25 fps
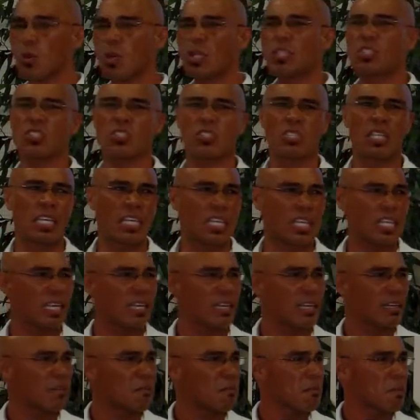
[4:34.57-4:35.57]
well, quit
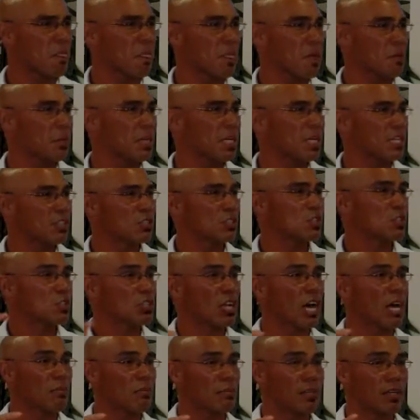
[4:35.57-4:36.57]
stealing. But he doesn't
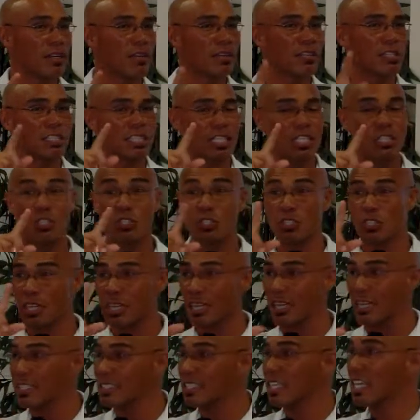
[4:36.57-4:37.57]
stop there. The teacher
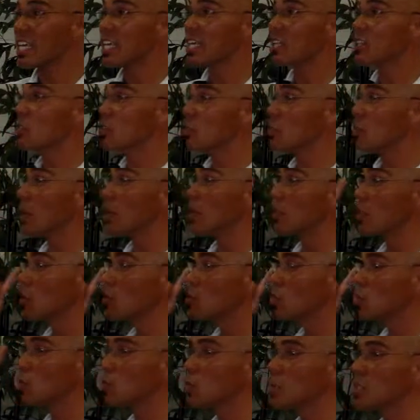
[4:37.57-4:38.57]
says,
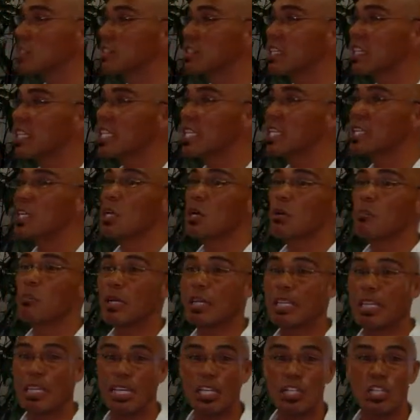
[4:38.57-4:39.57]
don't just quit stealing,
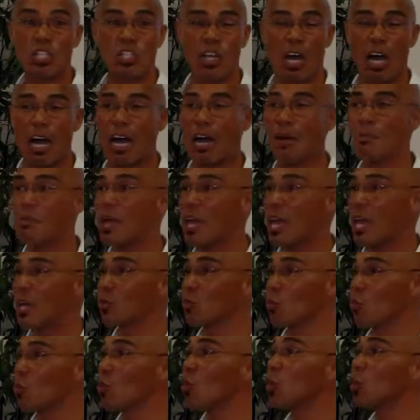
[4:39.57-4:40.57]
but get a job
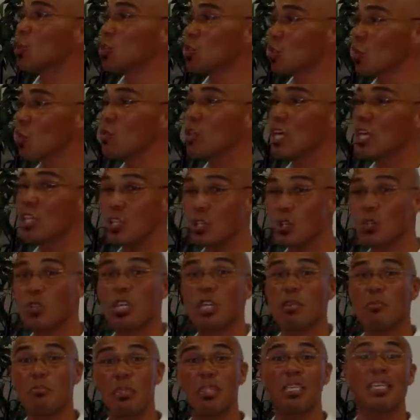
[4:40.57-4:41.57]
and work so that you
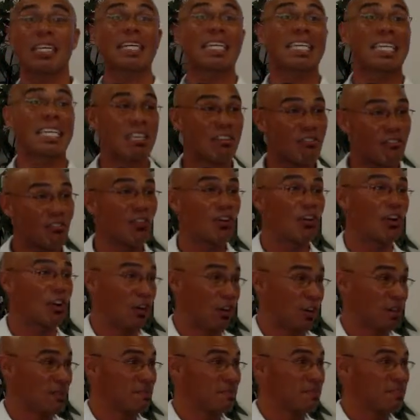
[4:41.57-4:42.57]
can be a
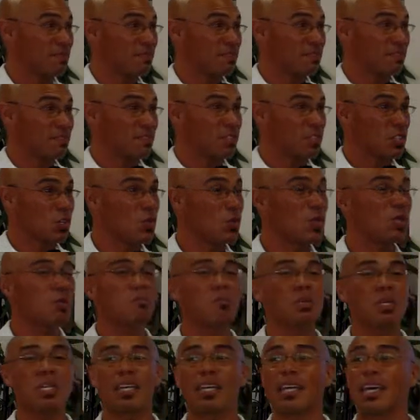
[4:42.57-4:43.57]
giver.
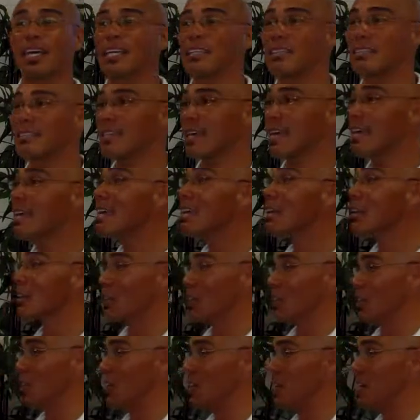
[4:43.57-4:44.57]
Quit being a
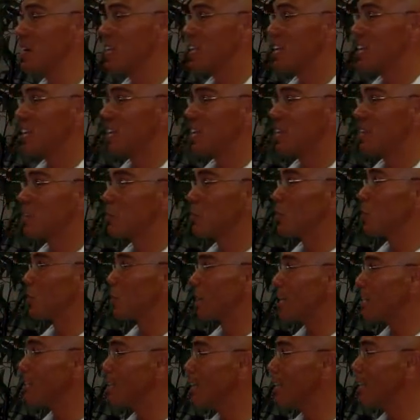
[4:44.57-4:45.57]
taker, but
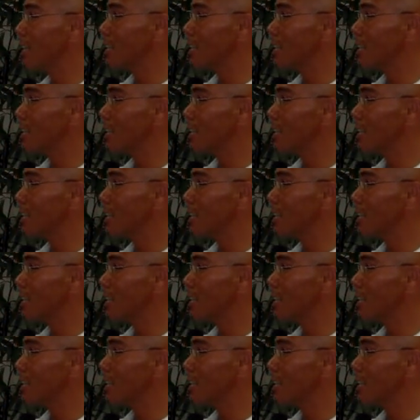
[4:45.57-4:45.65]
you're not